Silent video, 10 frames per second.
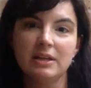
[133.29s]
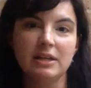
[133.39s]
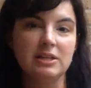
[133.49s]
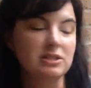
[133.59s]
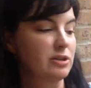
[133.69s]

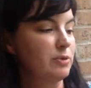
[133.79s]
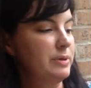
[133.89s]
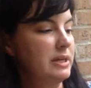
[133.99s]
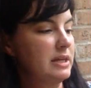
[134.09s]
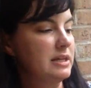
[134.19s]
each little
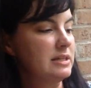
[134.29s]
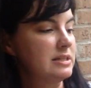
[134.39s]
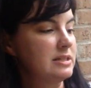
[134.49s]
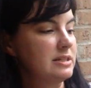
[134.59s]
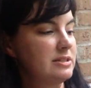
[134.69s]

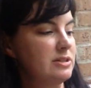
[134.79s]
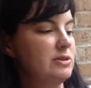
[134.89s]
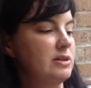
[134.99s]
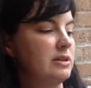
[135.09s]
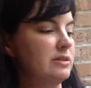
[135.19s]
piece, so
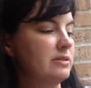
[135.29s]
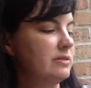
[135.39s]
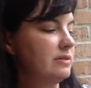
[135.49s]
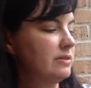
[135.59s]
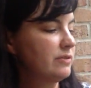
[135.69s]
you can
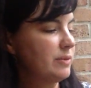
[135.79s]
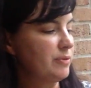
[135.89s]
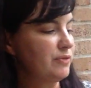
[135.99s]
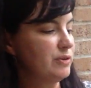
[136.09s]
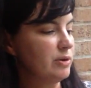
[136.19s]
flip
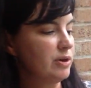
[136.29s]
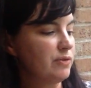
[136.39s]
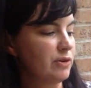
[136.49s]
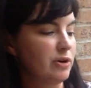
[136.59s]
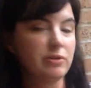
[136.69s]
a few
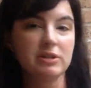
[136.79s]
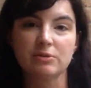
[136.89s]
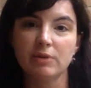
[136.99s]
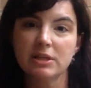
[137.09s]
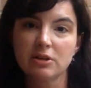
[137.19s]
over. Oh, he's
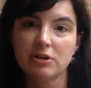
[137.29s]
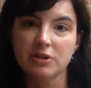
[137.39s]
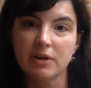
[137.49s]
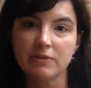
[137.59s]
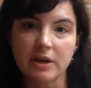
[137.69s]
a race car
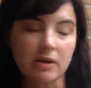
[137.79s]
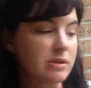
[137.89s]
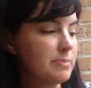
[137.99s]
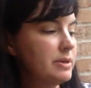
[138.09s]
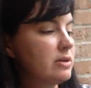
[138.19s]
driver now
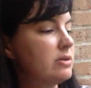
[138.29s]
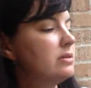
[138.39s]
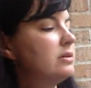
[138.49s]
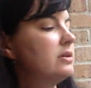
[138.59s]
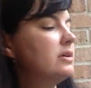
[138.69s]
in the middle.